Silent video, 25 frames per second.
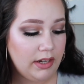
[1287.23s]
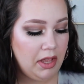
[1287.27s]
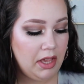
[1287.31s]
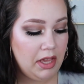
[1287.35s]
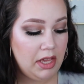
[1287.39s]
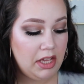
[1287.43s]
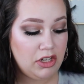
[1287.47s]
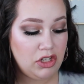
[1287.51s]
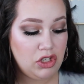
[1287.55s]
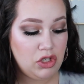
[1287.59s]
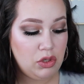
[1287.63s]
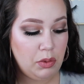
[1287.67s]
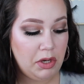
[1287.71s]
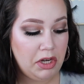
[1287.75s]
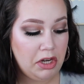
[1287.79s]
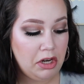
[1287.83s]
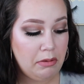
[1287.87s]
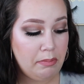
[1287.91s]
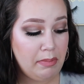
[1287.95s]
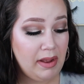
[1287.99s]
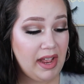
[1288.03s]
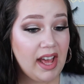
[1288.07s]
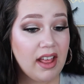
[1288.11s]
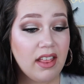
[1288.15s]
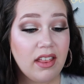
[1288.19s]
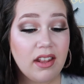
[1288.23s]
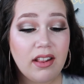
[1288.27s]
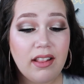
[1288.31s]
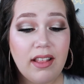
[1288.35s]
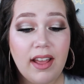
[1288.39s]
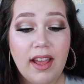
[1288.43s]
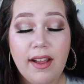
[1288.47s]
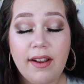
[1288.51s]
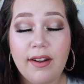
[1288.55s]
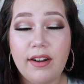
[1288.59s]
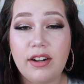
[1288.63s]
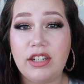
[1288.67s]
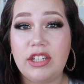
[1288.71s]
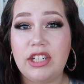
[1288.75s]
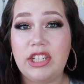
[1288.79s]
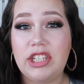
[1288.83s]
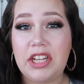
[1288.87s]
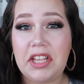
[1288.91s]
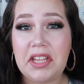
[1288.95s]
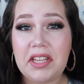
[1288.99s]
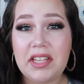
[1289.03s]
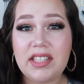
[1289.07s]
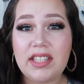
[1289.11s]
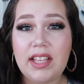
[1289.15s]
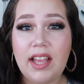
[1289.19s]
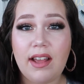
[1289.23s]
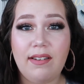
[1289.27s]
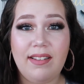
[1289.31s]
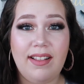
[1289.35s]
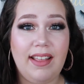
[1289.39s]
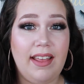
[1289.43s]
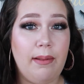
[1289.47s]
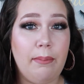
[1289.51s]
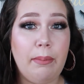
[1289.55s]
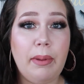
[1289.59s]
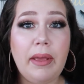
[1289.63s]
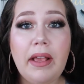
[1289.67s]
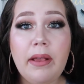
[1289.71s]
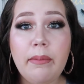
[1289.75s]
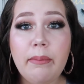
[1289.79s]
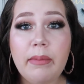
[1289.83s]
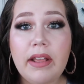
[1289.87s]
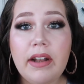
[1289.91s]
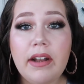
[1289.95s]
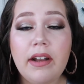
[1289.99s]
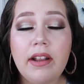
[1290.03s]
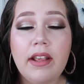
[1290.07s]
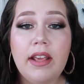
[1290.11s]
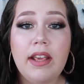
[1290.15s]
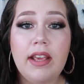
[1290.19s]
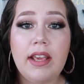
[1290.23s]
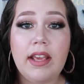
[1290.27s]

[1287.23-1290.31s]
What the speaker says: I enjoyed her palette a lot. Her shades had a lot of pigment.